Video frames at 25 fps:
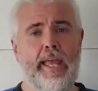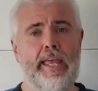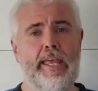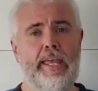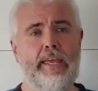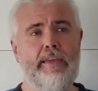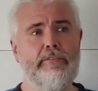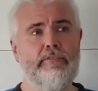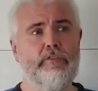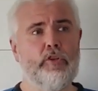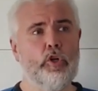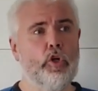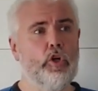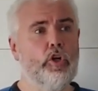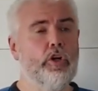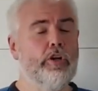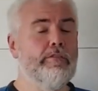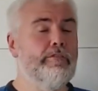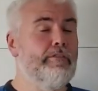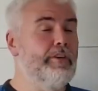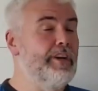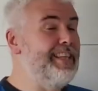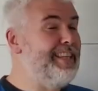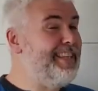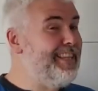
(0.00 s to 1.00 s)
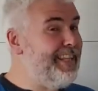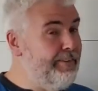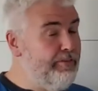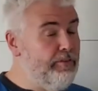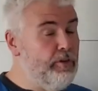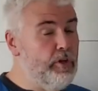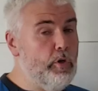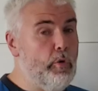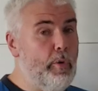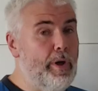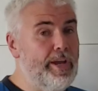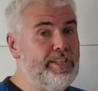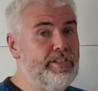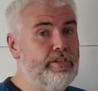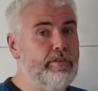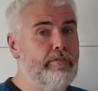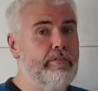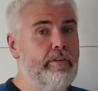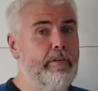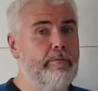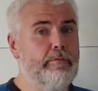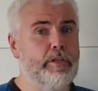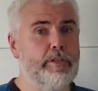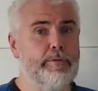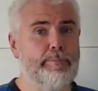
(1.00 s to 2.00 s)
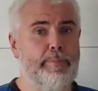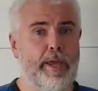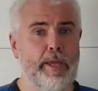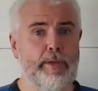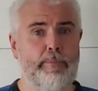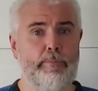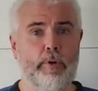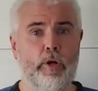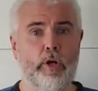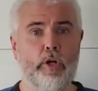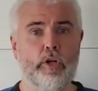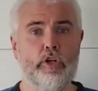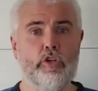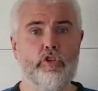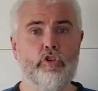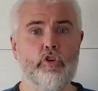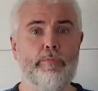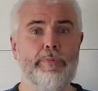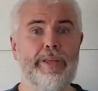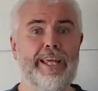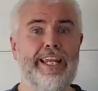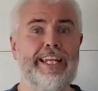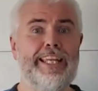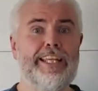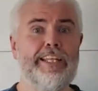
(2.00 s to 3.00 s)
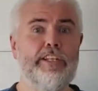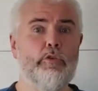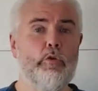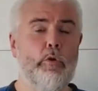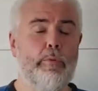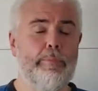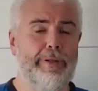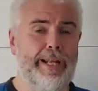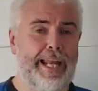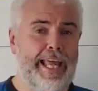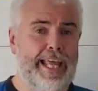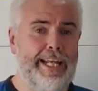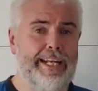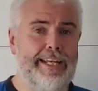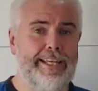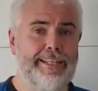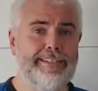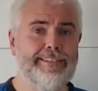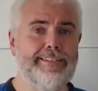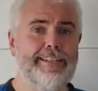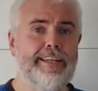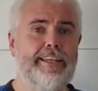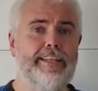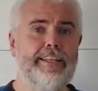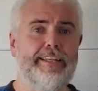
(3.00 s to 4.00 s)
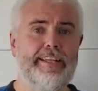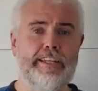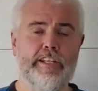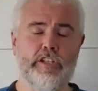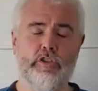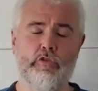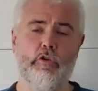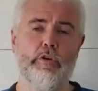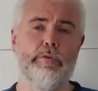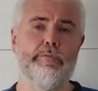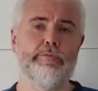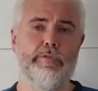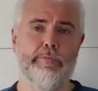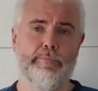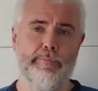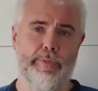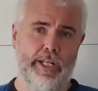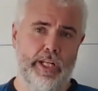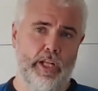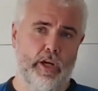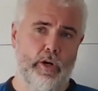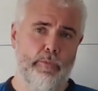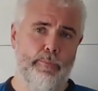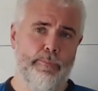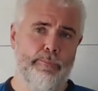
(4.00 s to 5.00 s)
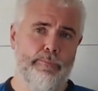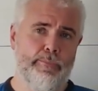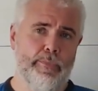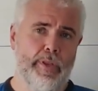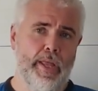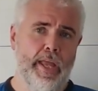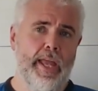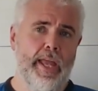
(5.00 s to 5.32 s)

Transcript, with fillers: If you're looking for a different question from this paper, there should be a link to a playlist in the description below.